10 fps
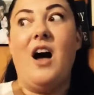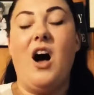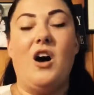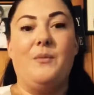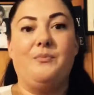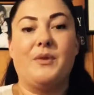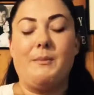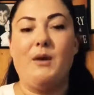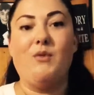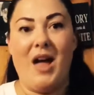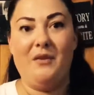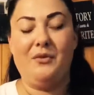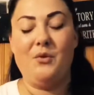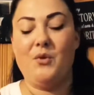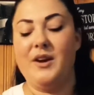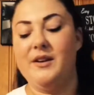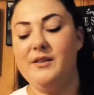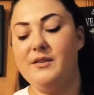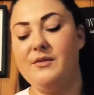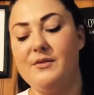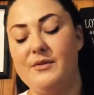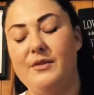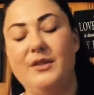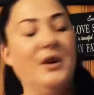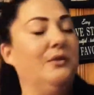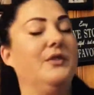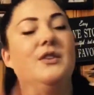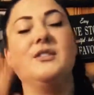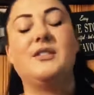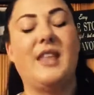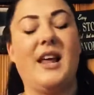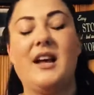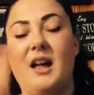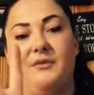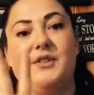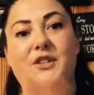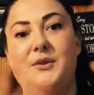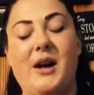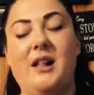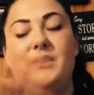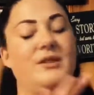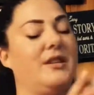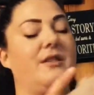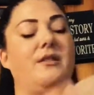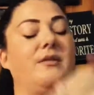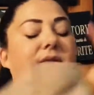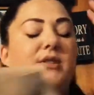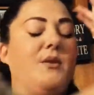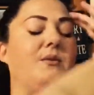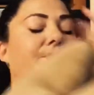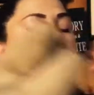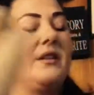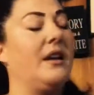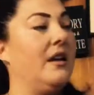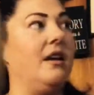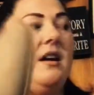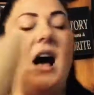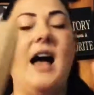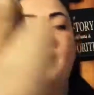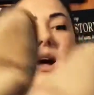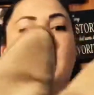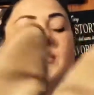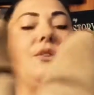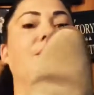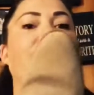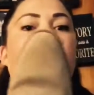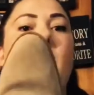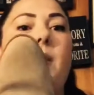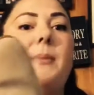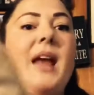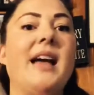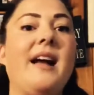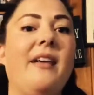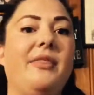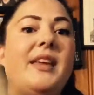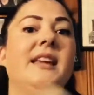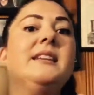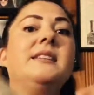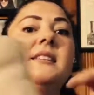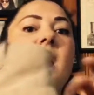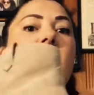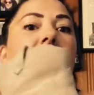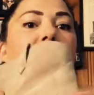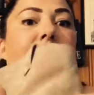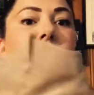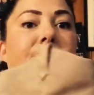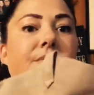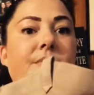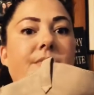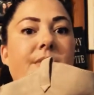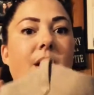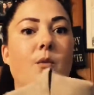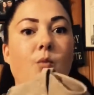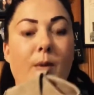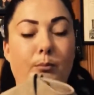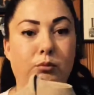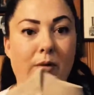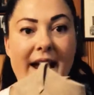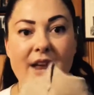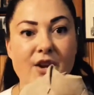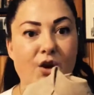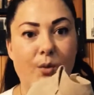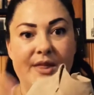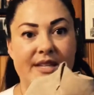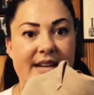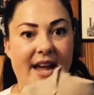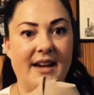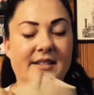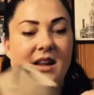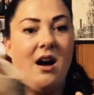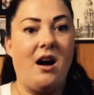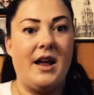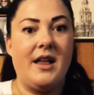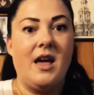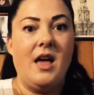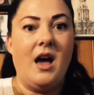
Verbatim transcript: um, my Ralph Lauren loafers that I got for $2 at the thrift. So I, don't, I just don't know where they are. But I got these. Um, they were brand new with the tags on